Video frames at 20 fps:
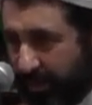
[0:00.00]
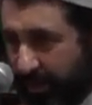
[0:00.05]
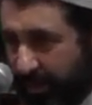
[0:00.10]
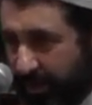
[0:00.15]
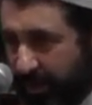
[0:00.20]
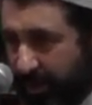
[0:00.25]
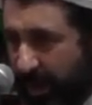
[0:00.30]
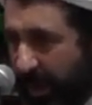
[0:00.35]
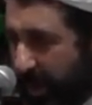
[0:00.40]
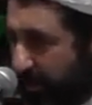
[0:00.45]

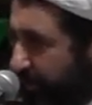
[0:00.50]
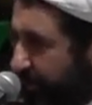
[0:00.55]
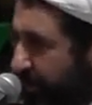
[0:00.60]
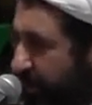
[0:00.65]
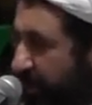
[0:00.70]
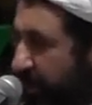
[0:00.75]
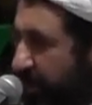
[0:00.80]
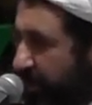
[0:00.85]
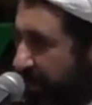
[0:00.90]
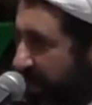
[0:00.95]

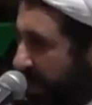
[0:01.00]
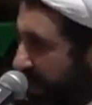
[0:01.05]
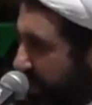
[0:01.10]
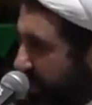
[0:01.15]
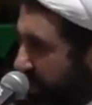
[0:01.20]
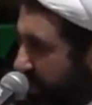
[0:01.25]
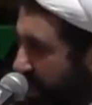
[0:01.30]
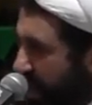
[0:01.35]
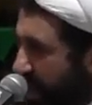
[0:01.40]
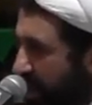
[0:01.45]
Love
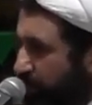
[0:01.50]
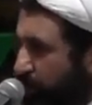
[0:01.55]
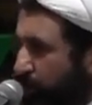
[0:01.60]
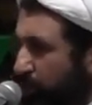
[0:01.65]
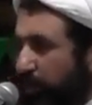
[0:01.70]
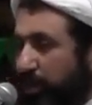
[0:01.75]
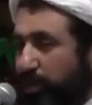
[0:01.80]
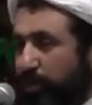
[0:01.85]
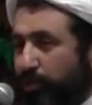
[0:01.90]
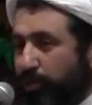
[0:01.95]
takes time
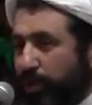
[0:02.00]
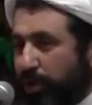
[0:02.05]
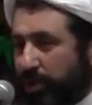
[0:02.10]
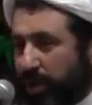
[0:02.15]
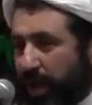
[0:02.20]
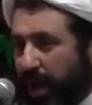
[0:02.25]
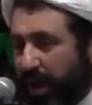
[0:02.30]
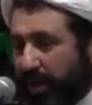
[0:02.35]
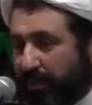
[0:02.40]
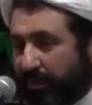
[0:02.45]
to be
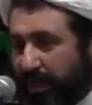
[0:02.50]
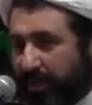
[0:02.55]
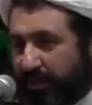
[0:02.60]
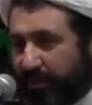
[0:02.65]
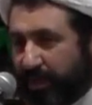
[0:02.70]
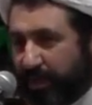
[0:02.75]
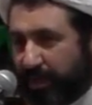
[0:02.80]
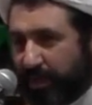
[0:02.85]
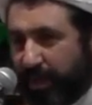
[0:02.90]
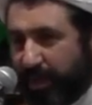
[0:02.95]
switched on.
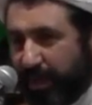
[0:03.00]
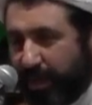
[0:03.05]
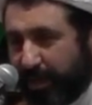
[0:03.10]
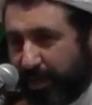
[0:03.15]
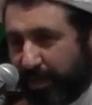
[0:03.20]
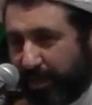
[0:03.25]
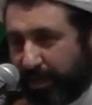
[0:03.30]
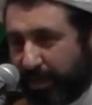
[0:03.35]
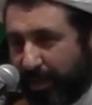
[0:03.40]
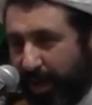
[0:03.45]
When
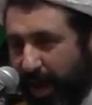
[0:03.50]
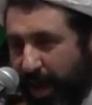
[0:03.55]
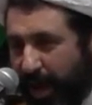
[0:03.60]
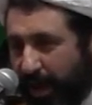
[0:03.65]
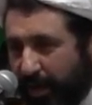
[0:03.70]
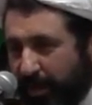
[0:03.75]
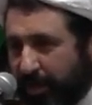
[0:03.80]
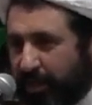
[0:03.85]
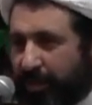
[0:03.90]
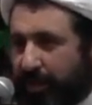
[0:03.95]
it is
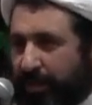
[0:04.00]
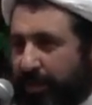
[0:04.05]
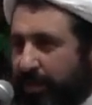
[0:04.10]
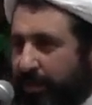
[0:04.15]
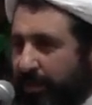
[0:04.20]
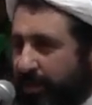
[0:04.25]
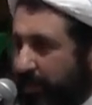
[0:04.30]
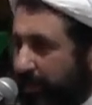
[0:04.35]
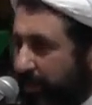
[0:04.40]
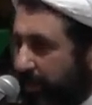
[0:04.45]
on,
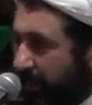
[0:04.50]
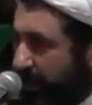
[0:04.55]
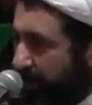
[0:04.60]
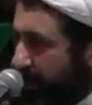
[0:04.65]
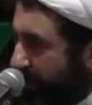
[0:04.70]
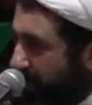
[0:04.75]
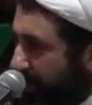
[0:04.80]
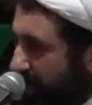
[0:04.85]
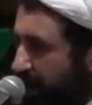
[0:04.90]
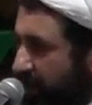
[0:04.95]

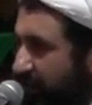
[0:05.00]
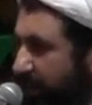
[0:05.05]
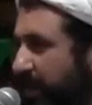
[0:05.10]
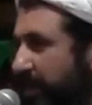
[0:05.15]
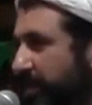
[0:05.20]
it never